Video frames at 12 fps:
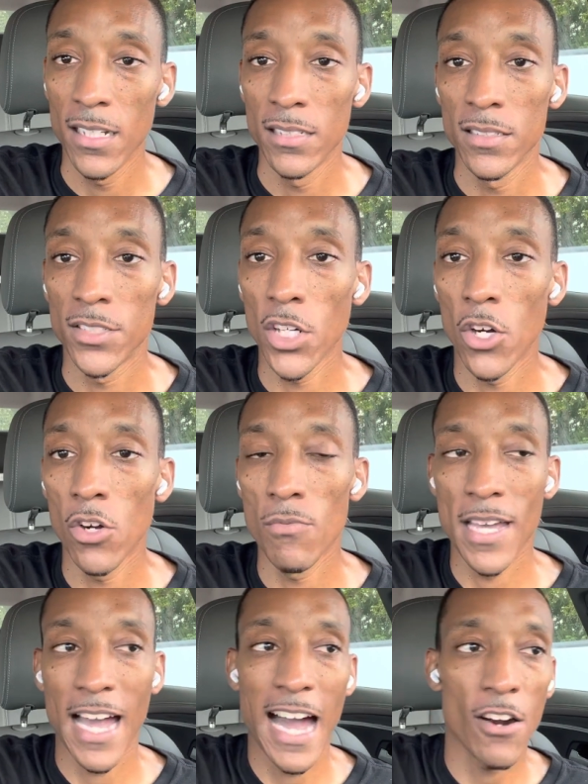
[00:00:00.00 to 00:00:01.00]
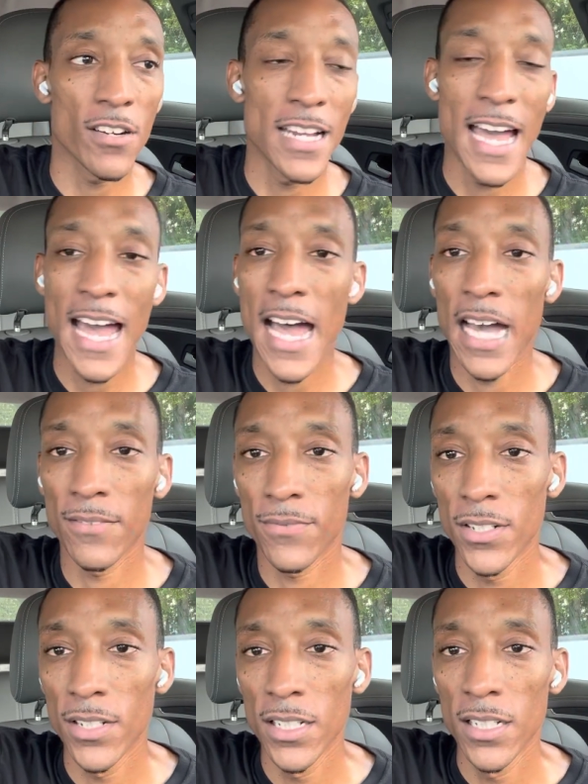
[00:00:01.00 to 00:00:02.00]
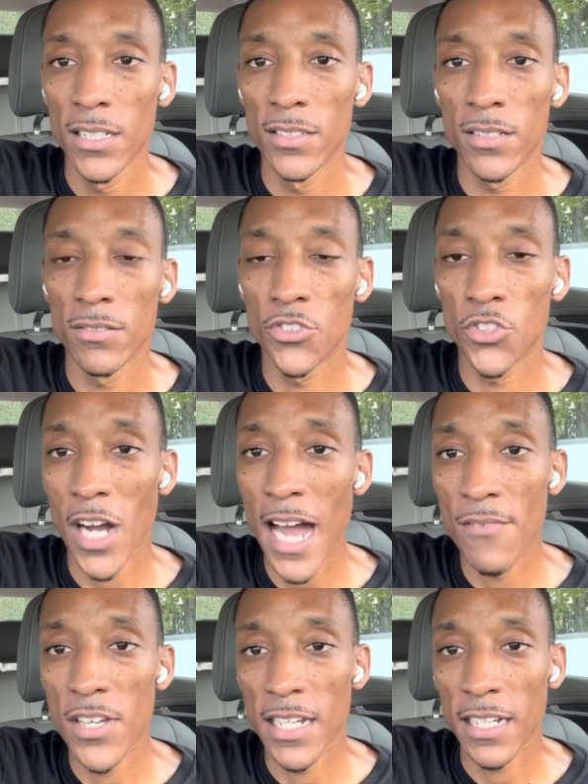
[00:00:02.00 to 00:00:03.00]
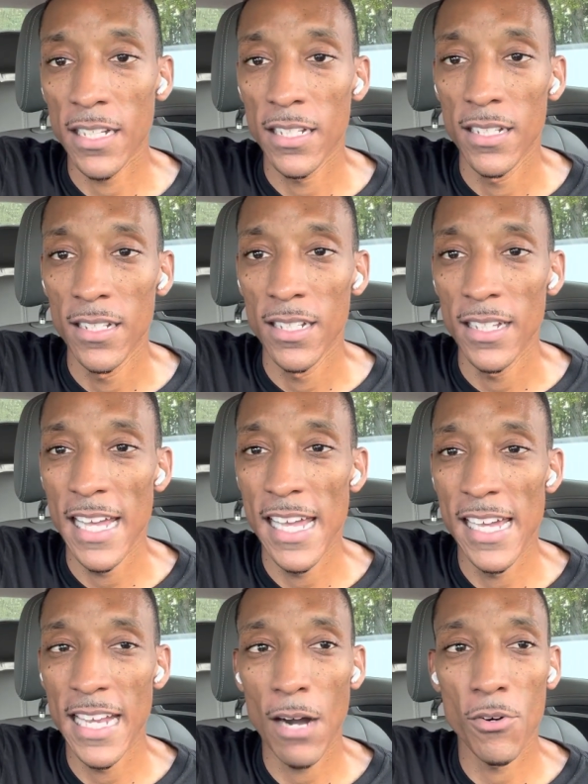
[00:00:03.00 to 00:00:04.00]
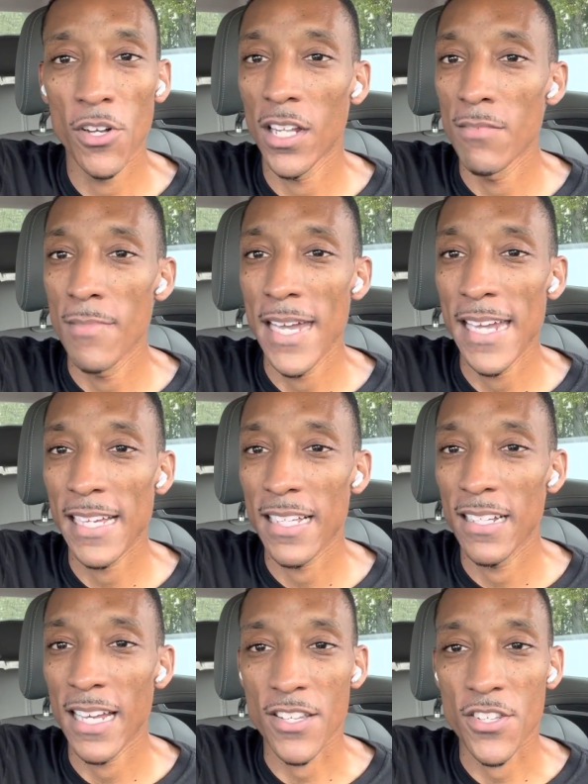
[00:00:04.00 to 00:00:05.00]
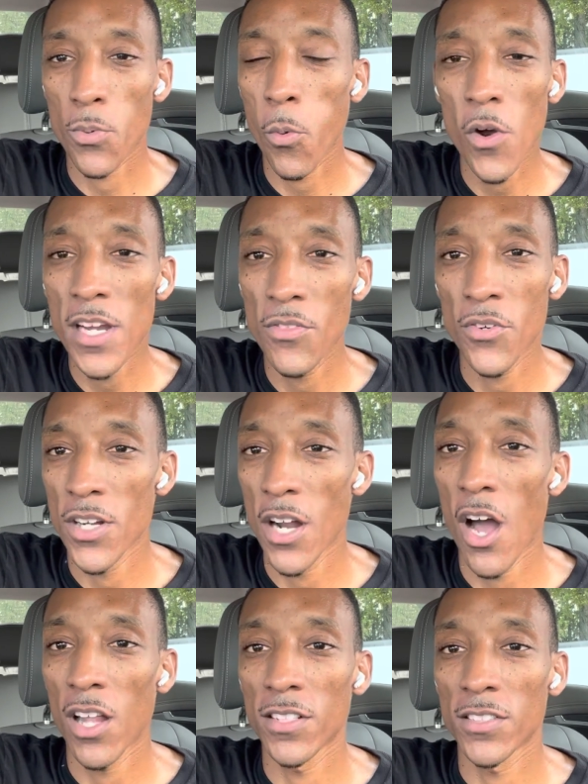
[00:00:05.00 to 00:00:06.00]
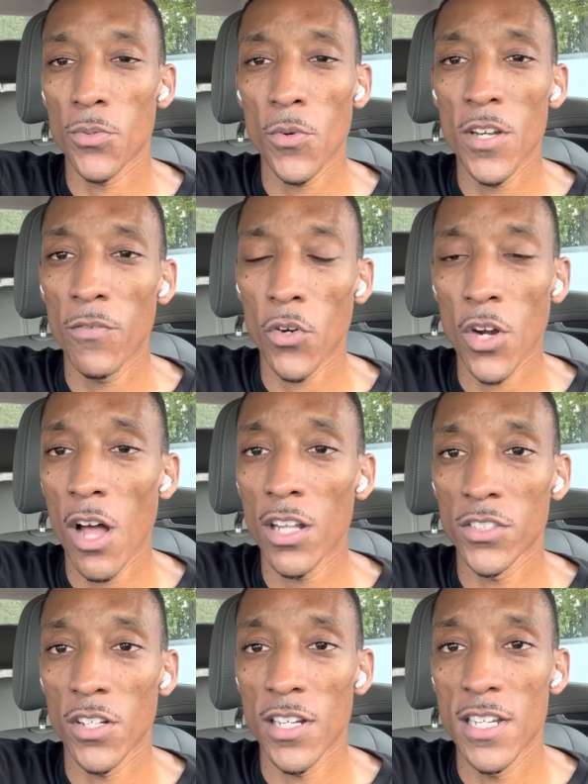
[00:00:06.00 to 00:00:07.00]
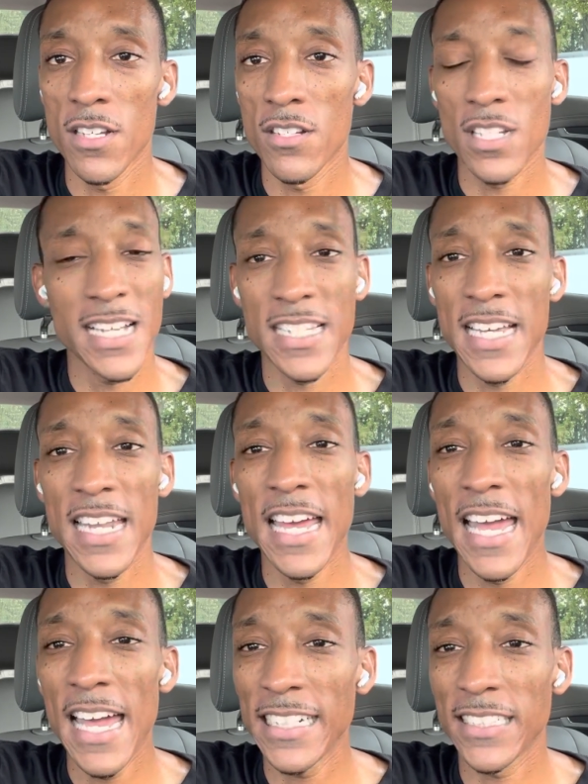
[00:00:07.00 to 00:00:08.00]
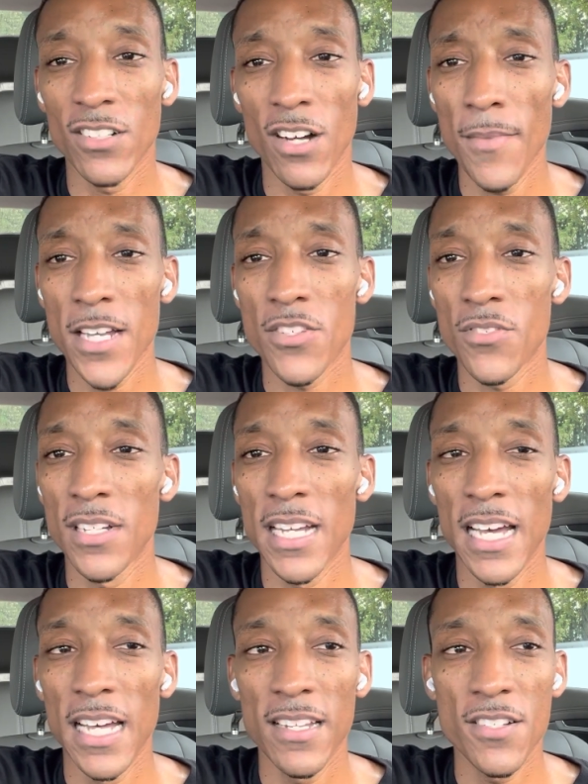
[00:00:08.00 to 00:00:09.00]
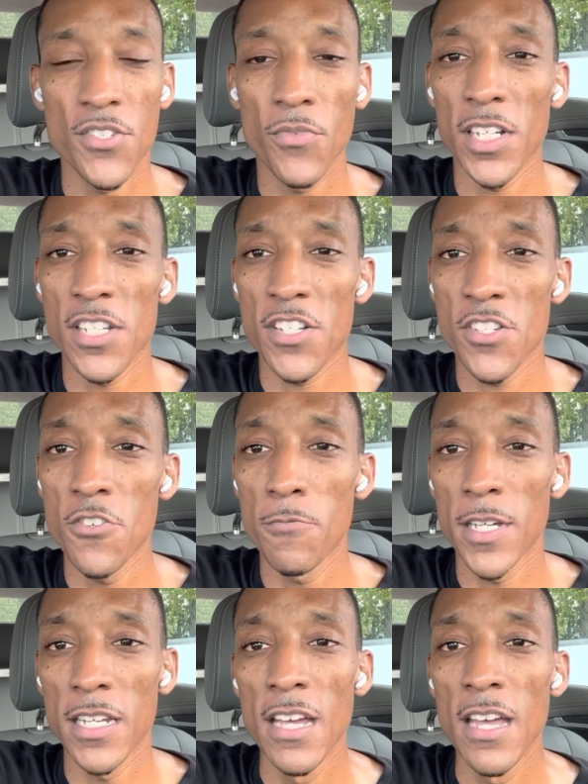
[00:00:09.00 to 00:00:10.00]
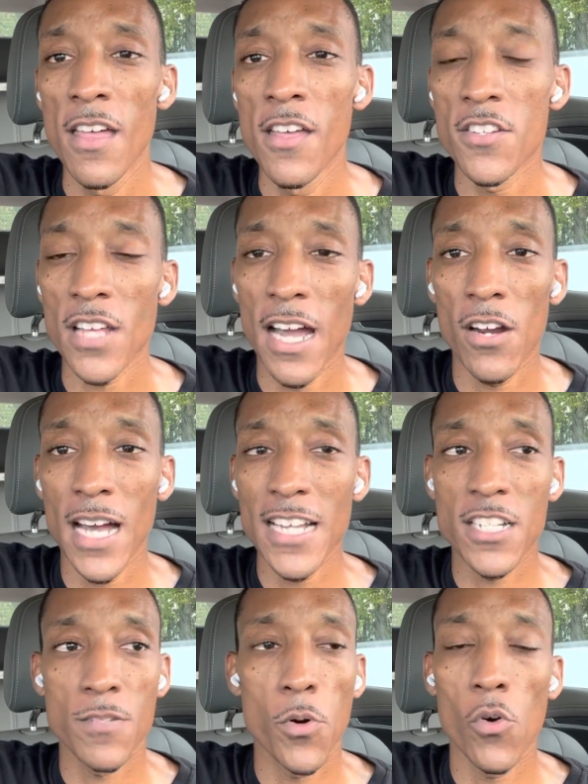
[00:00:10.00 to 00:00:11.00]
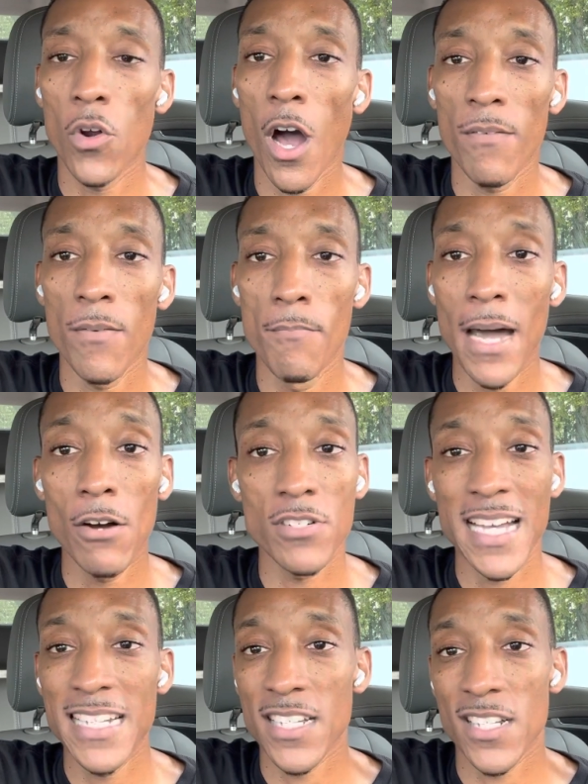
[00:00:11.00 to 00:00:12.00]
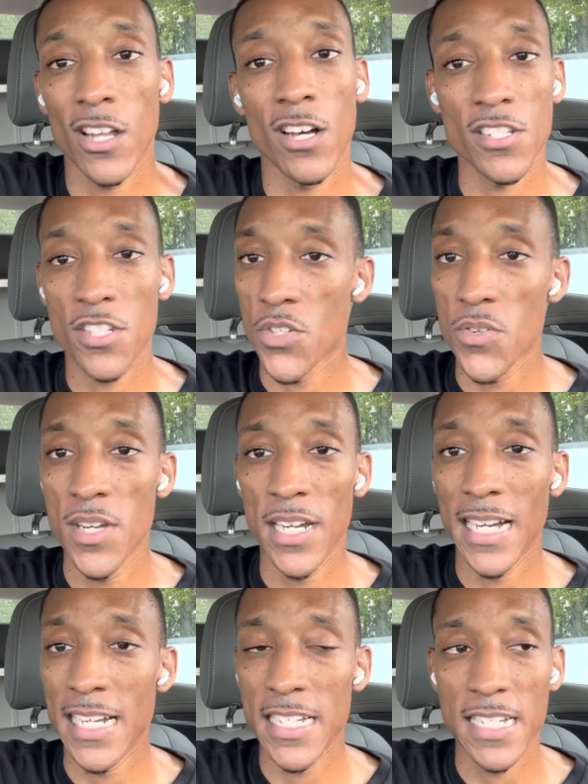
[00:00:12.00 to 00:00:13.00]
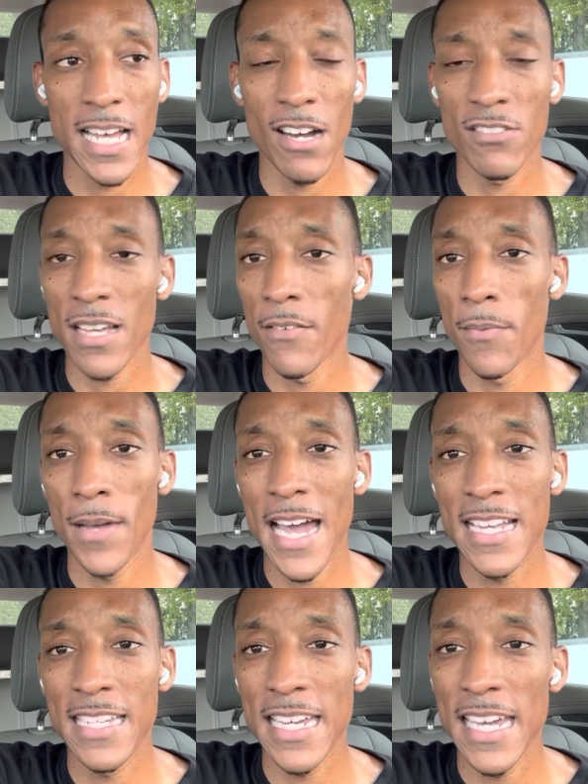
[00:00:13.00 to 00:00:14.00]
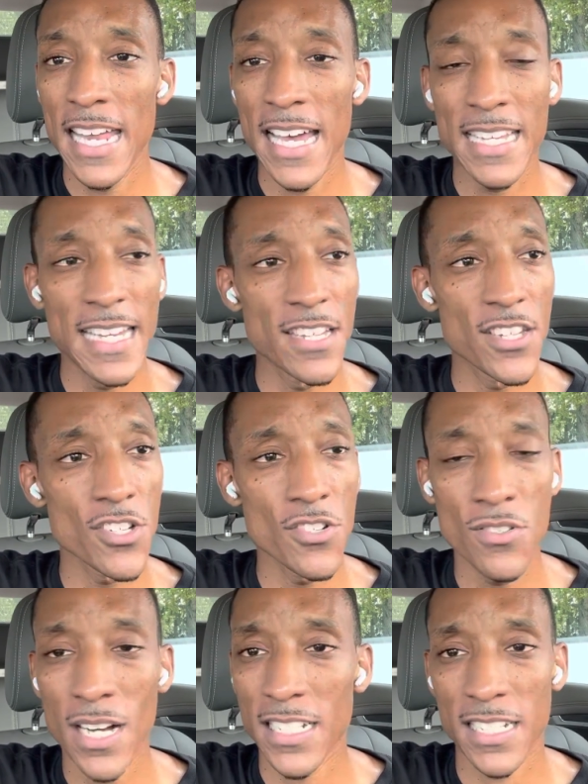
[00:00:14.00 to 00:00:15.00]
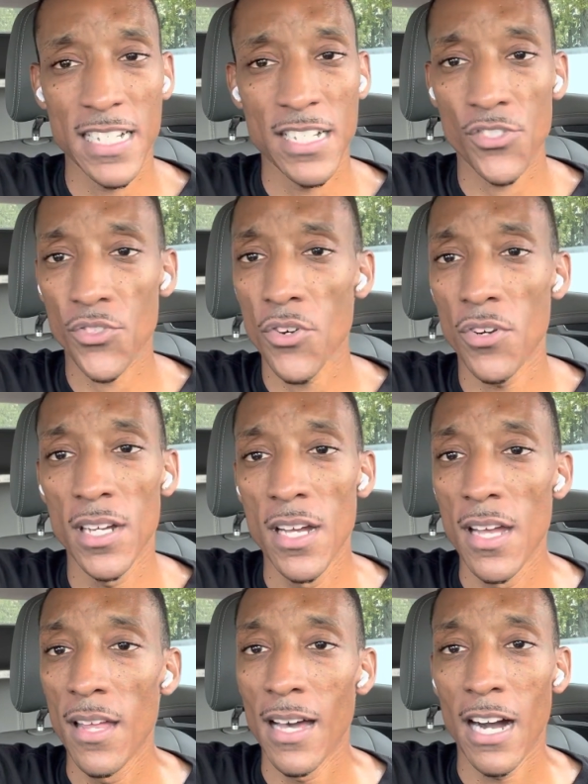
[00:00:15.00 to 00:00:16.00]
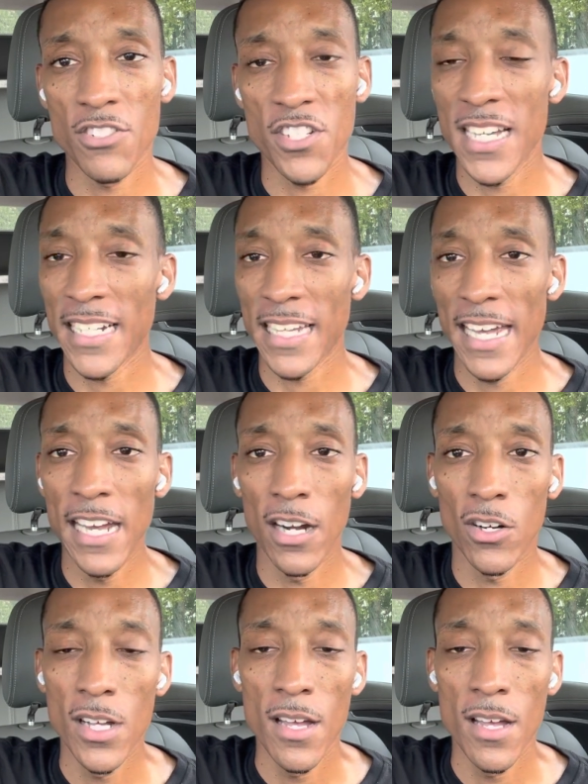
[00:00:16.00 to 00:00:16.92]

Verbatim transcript: So it'd be an hour and a half driving and I would only make like $23, $24 on it. So I said, heck no, I'm not doing that. It's freaking stupid. So I, I just pulled off and bounced. I just lost the streak. I just, I was having a bad day that day too. I just said, screw it. I'll just take the L.